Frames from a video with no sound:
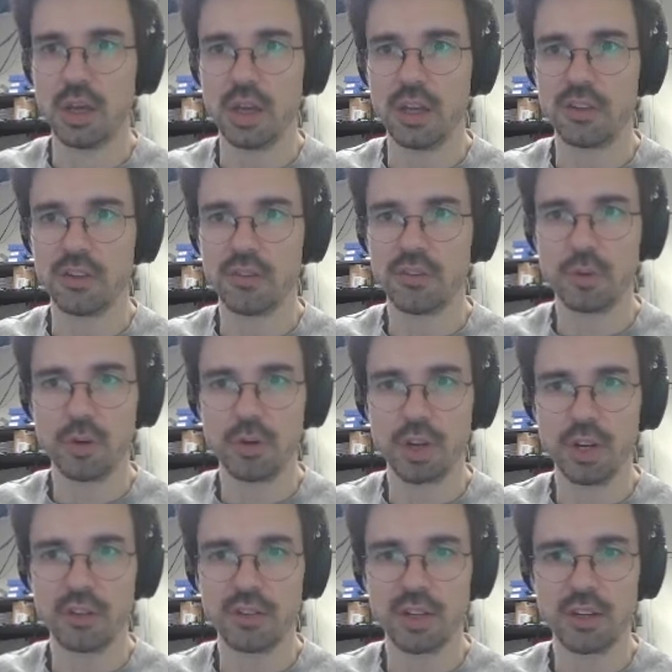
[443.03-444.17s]
And so if you want to
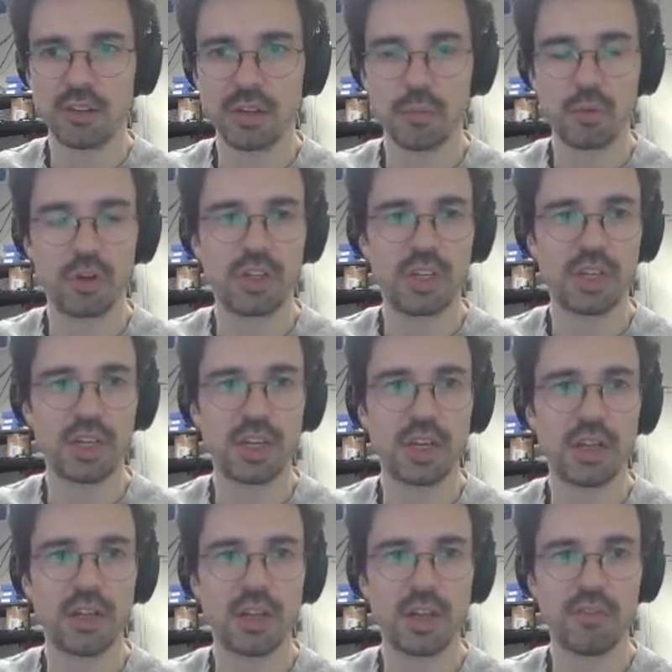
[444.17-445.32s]
understand this in more
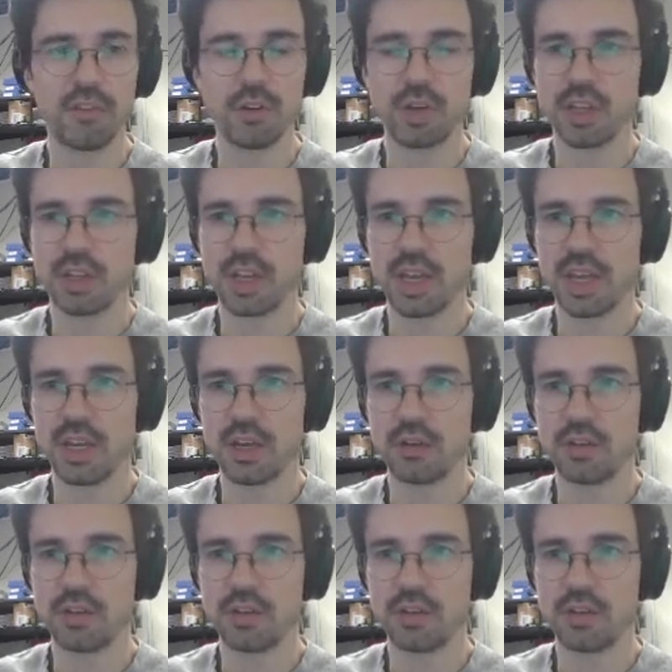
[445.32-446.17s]
detail, have a look at the handout.